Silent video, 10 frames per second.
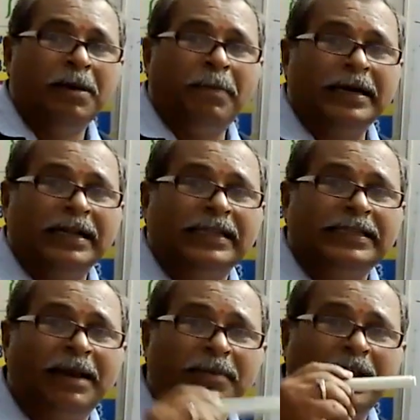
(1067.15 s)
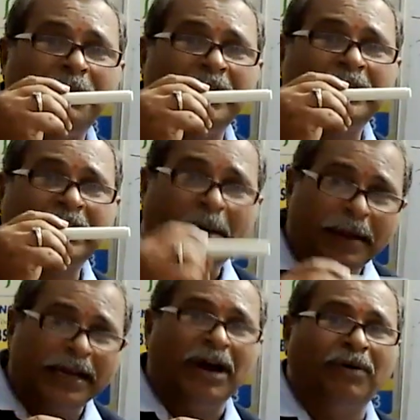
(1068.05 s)
But at the same time, it is
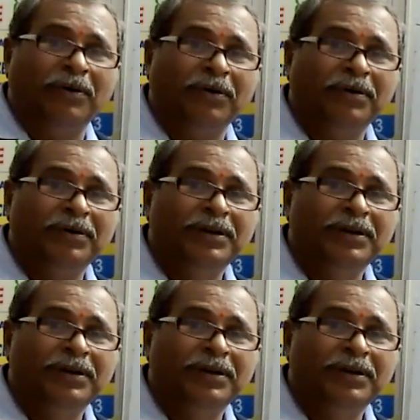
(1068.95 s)
coming down.